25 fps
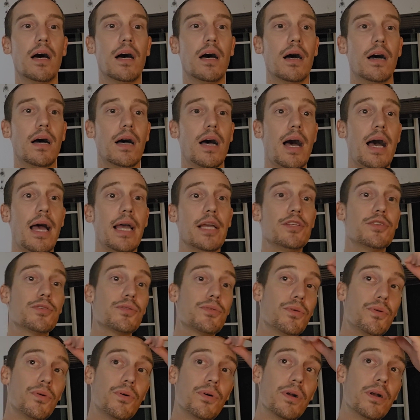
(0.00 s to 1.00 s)
High
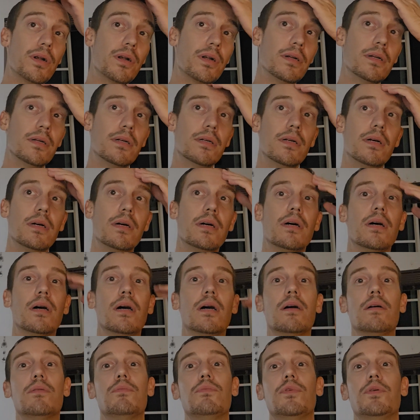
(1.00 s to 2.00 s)
score
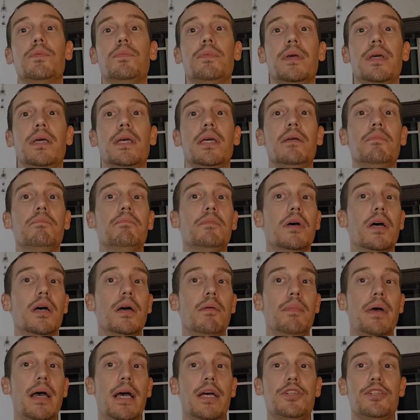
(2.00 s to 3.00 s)
would be
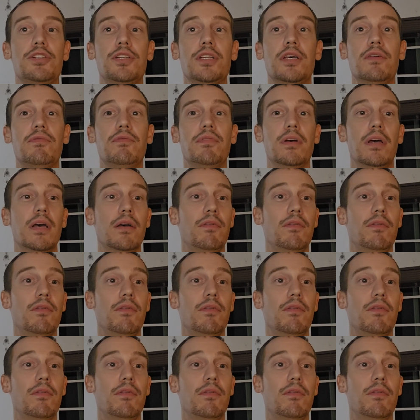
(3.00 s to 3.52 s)
imaginative,